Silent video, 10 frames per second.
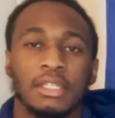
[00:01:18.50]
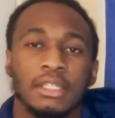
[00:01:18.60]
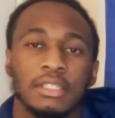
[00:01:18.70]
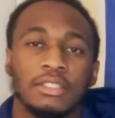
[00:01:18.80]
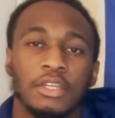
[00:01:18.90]

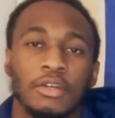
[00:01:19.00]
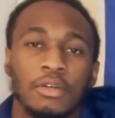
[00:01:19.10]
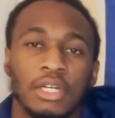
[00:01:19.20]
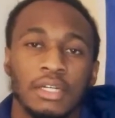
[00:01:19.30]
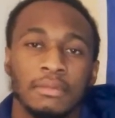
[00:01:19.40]

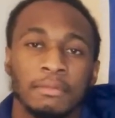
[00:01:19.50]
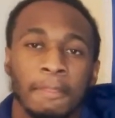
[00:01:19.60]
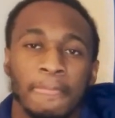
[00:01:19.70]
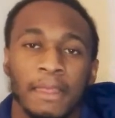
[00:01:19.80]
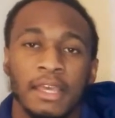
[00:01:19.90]
So
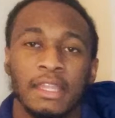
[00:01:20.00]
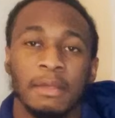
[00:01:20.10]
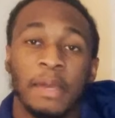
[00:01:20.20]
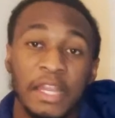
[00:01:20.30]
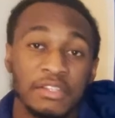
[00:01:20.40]
the
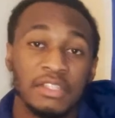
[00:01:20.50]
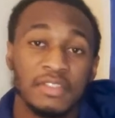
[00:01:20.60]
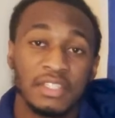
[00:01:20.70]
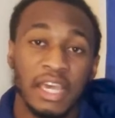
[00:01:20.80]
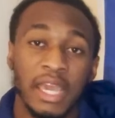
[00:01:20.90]
Panthers leave this
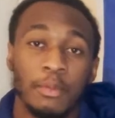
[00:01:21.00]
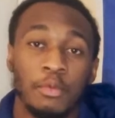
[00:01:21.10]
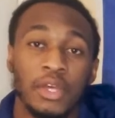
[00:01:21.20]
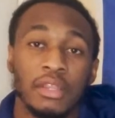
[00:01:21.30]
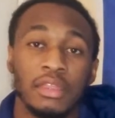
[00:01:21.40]
game
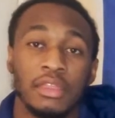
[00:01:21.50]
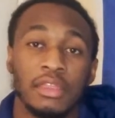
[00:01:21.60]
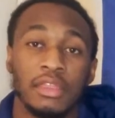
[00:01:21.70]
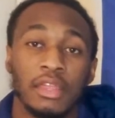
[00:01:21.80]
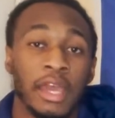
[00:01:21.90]
with
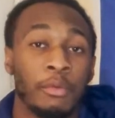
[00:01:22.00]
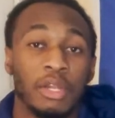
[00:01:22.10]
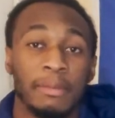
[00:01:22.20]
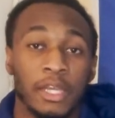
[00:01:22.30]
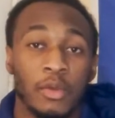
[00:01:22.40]
a really
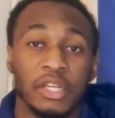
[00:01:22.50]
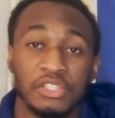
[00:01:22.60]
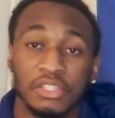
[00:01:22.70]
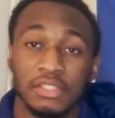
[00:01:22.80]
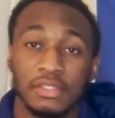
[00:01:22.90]
big question
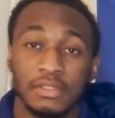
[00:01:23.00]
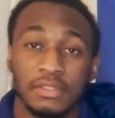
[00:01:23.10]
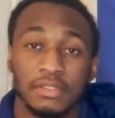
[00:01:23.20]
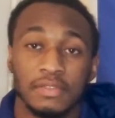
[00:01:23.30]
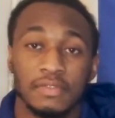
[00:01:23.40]

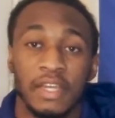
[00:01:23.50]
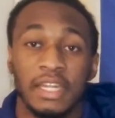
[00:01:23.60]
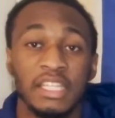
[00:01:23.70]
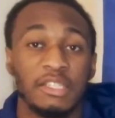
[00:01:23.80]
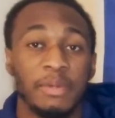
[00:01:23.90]
that
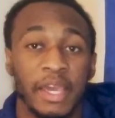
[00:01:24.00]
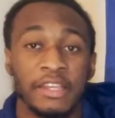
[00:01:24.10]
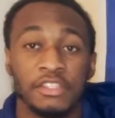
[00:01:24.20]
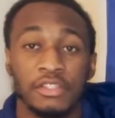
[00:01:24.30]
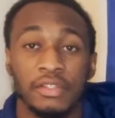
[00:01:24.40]
needs to be
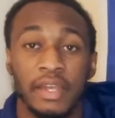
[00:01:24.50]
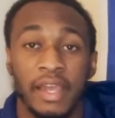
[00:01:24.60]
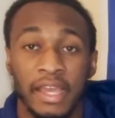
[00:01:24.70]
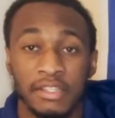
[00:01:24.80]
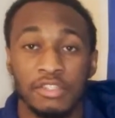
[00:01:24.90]
answered
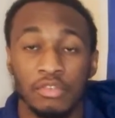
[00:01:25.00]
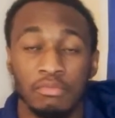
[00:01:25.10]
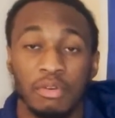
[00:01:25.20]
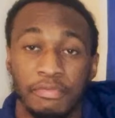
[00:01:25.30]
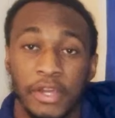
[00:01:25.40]
and soon.
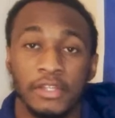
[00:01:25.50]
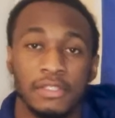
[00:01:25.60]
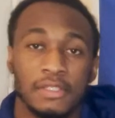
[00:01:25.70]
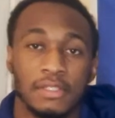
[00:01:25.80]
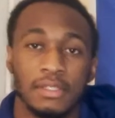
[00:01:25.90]
But first,
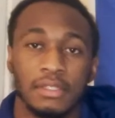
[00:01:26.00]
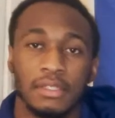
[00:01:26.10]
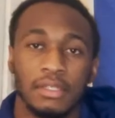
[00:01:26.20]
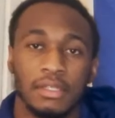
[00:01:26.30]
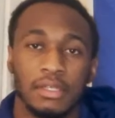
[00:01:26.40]

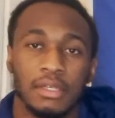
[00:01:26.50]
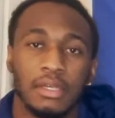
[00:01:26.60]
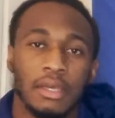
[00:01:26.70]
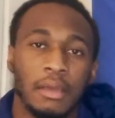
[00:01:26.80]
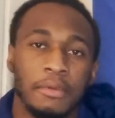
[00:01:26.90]

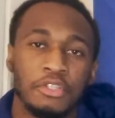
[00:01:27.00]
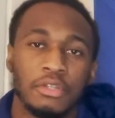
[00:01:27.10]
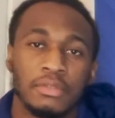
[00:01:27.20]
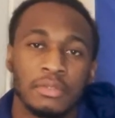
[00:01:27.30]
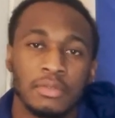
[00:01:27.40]
be sure to
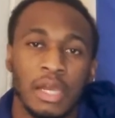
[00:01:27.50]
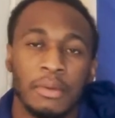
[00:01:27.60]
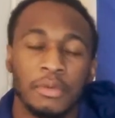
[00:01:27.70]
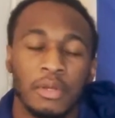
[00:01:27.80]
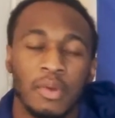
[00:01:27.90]
subscribe. We're
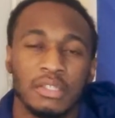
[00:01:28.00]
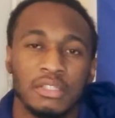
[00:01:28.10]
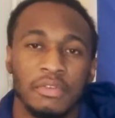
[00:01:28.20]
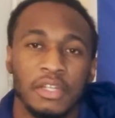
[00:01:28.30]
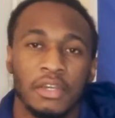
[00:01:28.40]
going to watch the
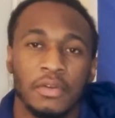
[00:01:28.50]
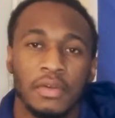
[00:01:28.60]
video